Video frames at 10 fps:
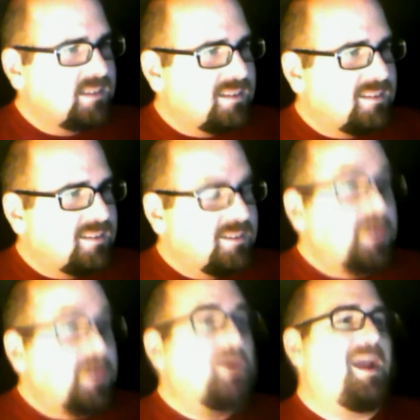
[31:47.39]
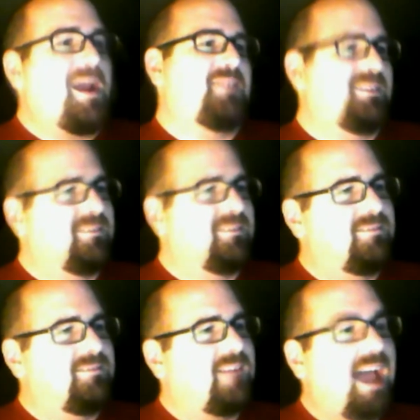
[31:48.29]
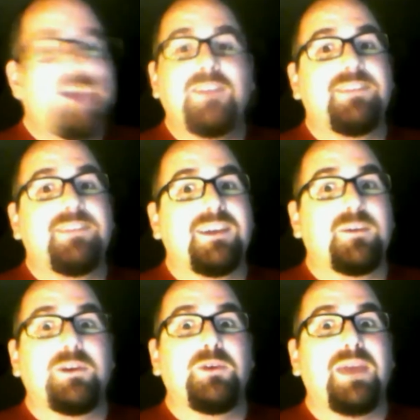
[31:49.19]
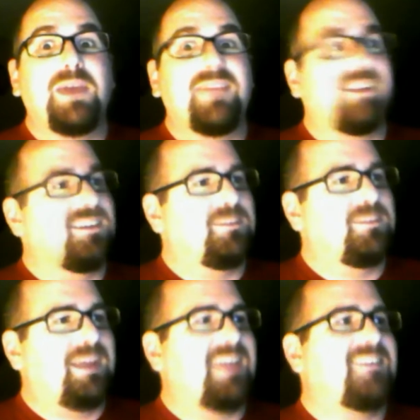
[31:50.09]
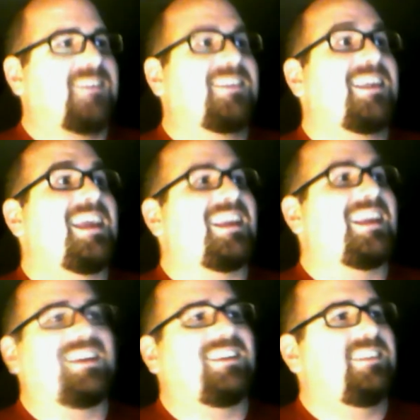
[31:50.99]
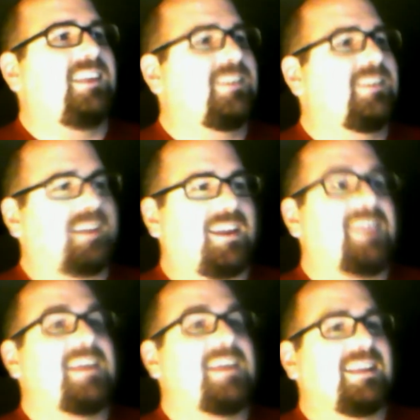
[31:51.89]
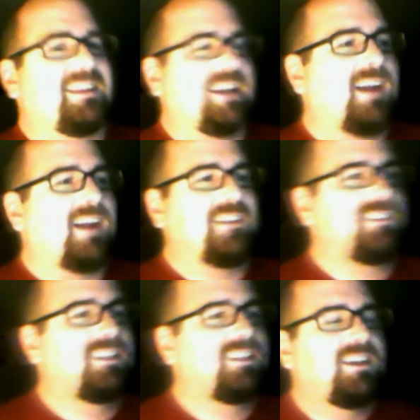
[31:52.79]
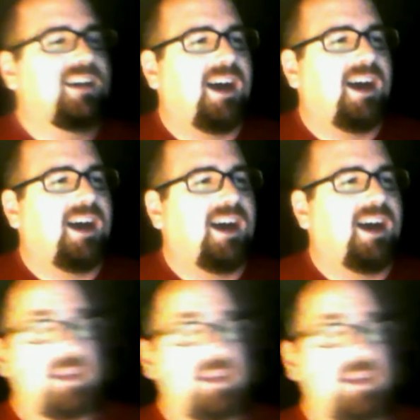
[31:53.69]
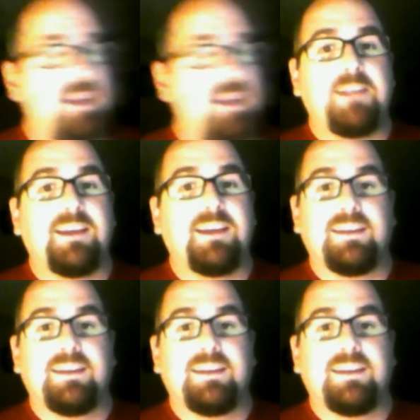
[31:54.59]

New Haven. I couldn't even tell you where New Haven is. My guess is Connecticut. It sounds like a Connecticut college, uh, but couldn't tell you.